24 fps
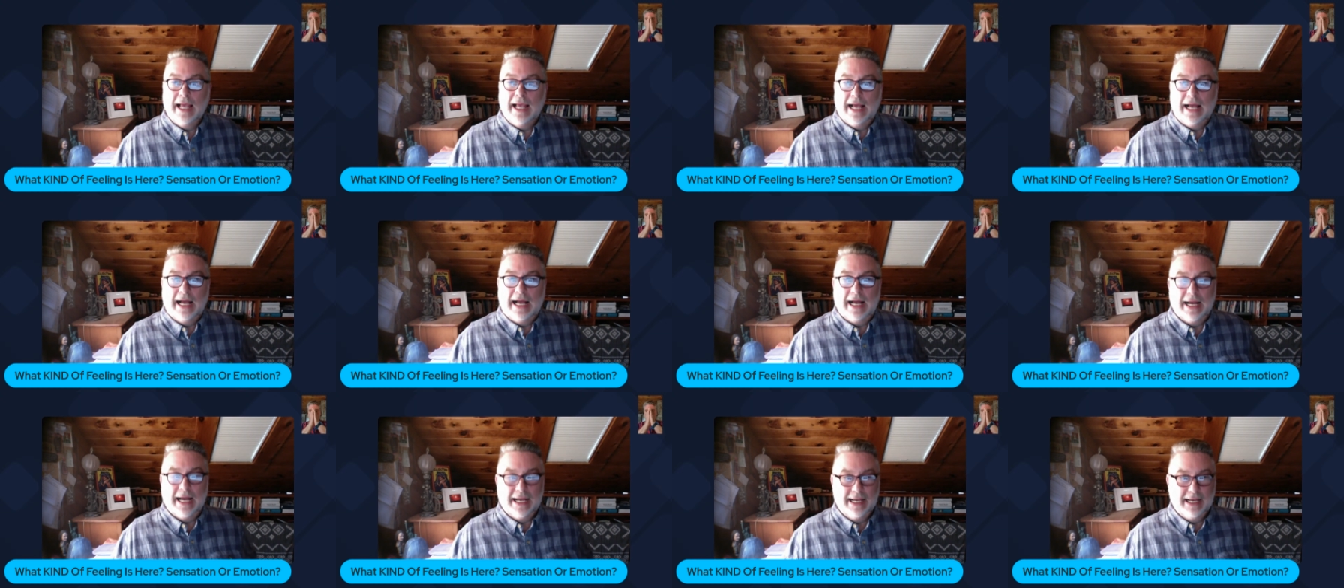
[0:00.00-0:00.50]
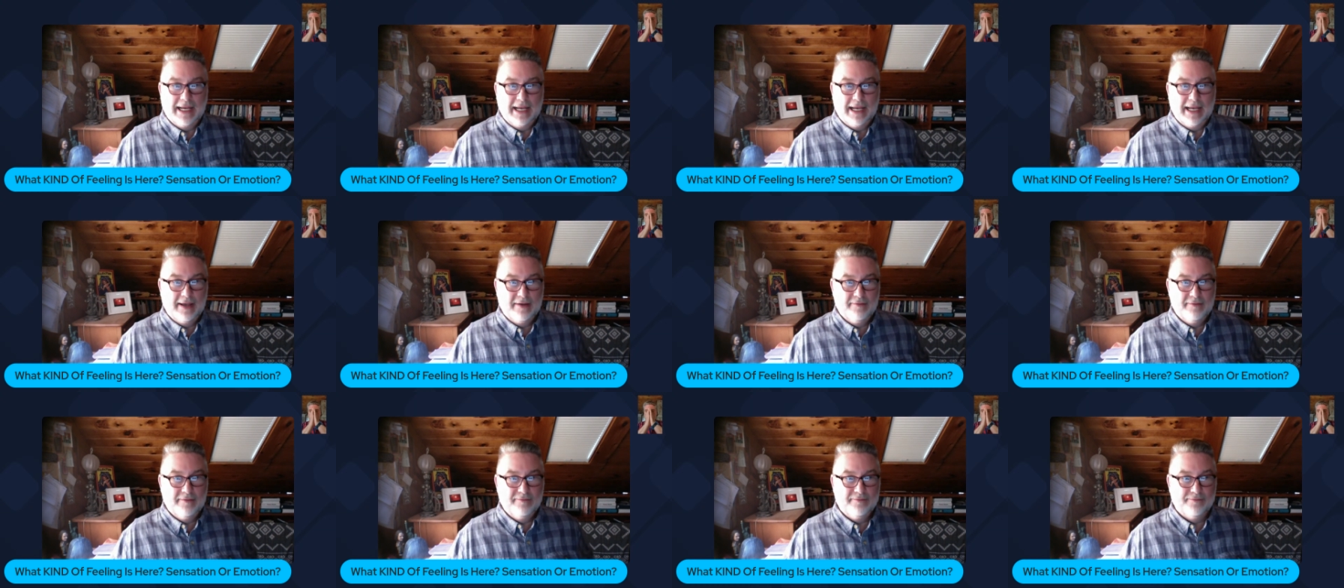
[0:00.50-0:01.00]
I
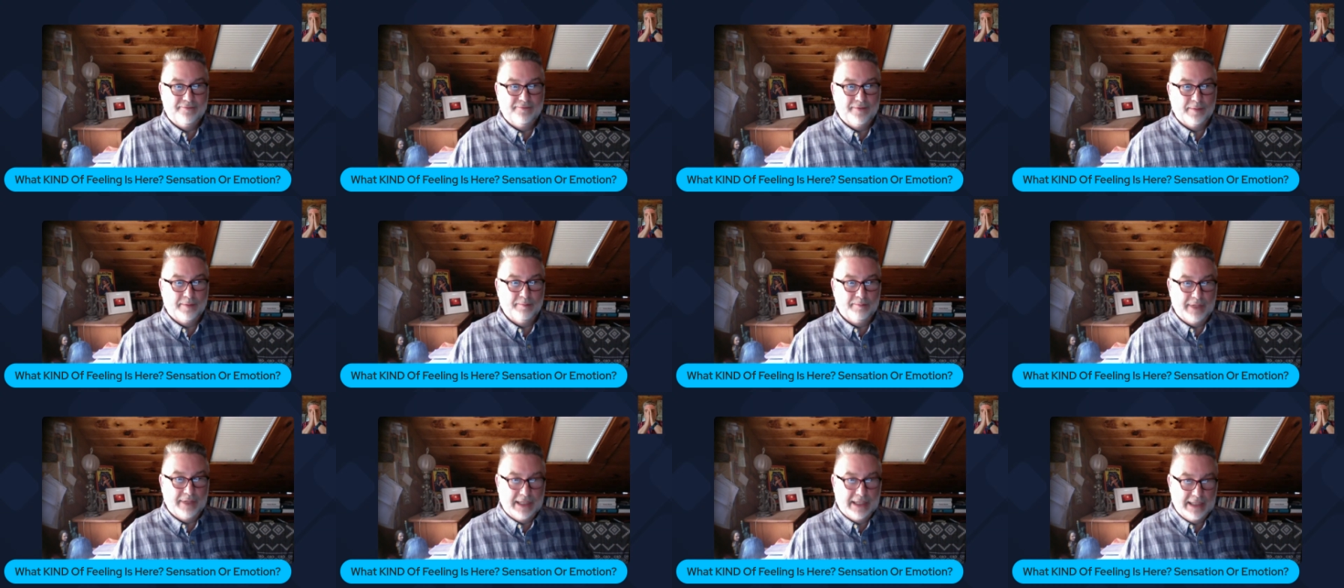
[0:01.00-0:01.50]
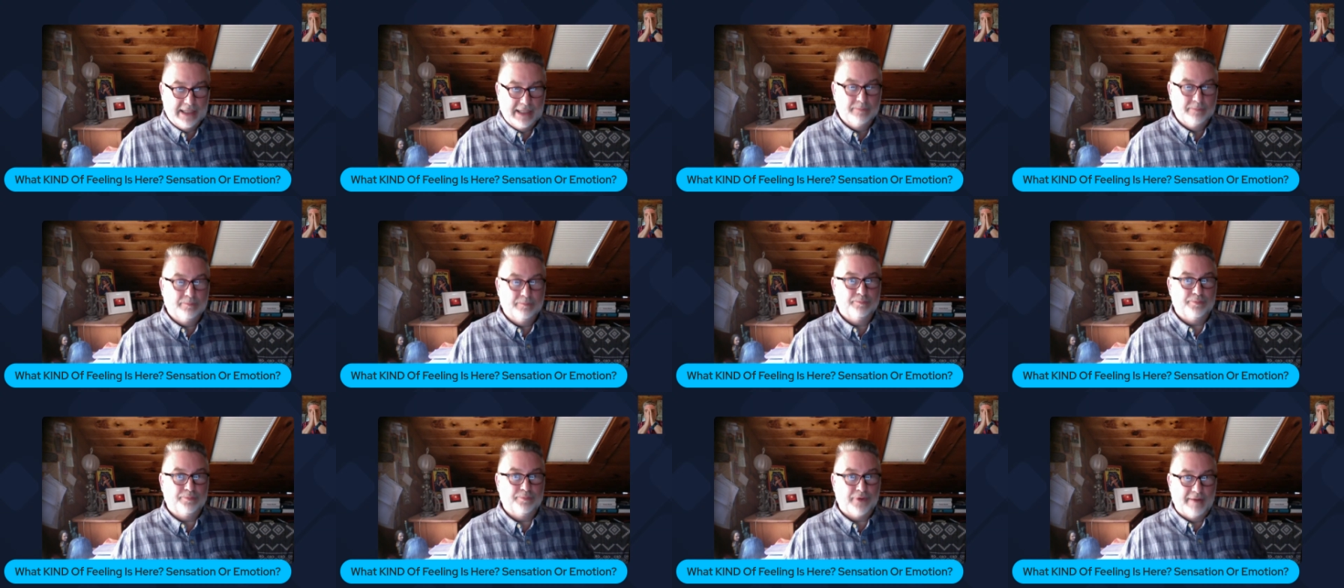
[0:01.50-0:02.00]
have been
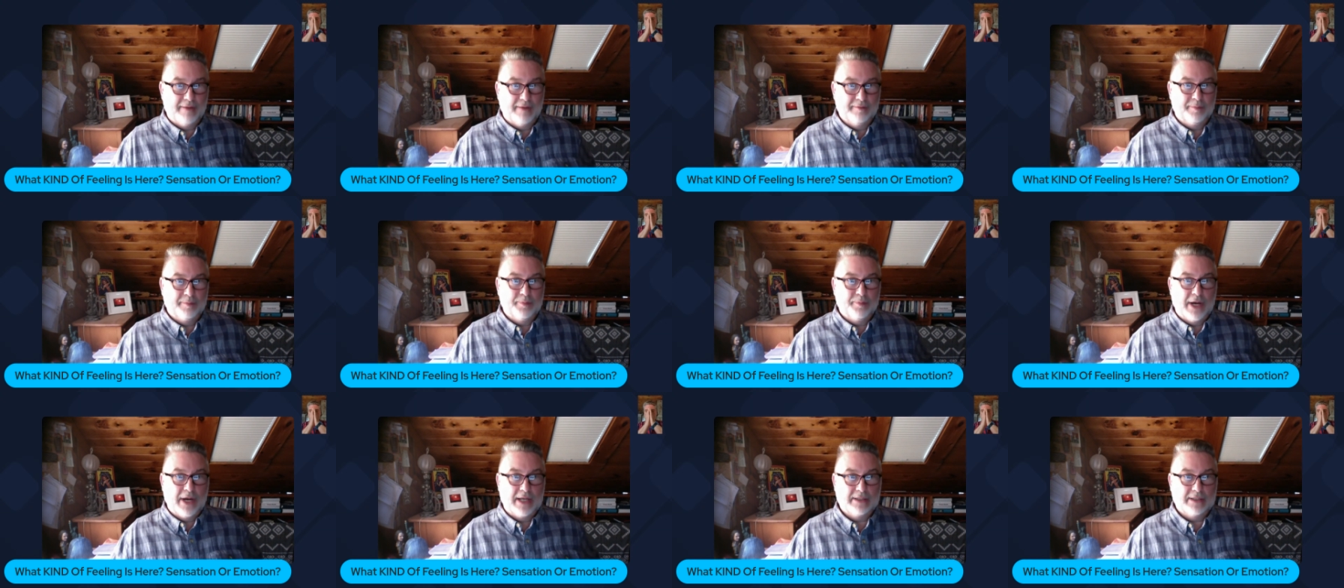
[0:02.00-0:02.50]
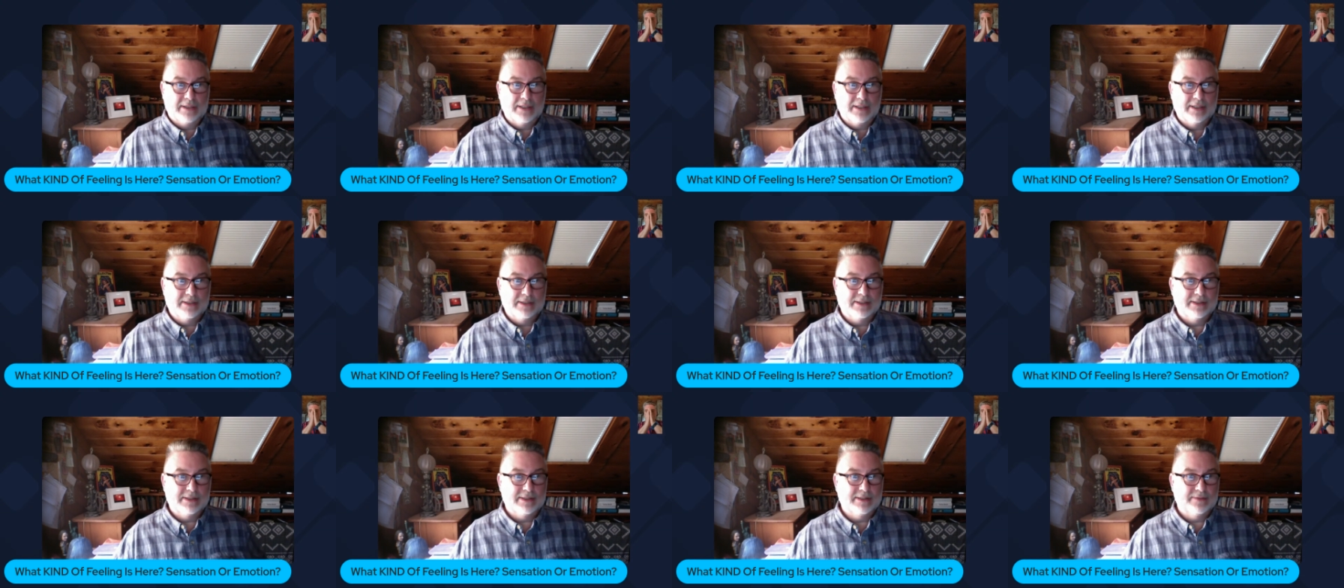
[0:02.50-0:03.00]
in private
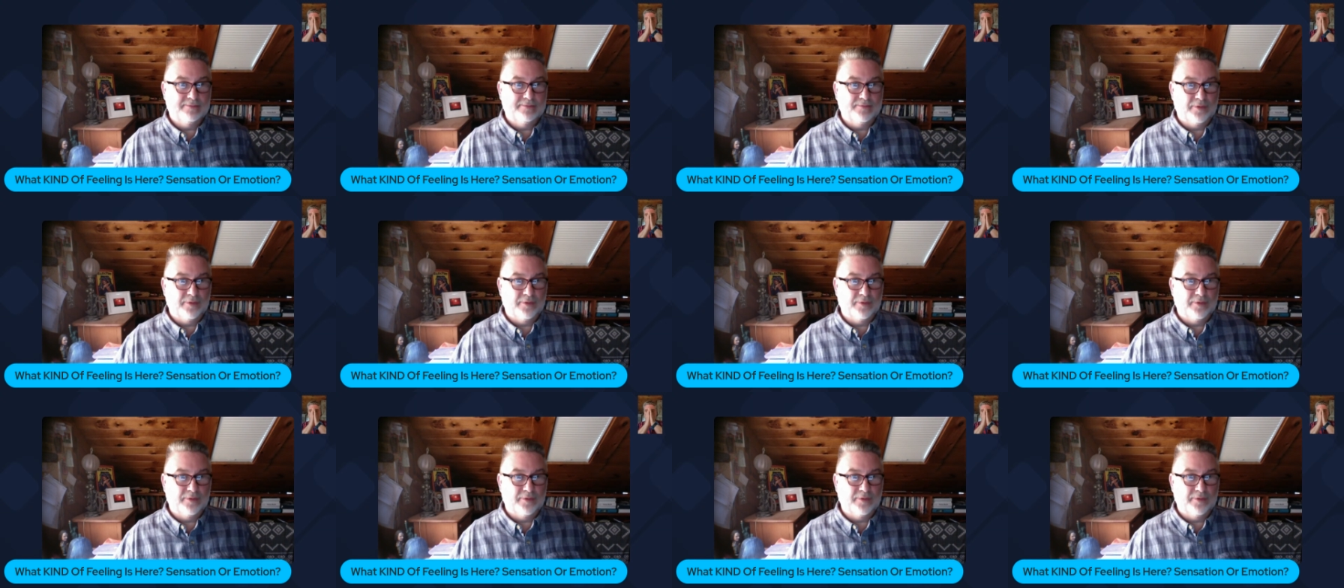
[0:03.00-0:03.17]
practice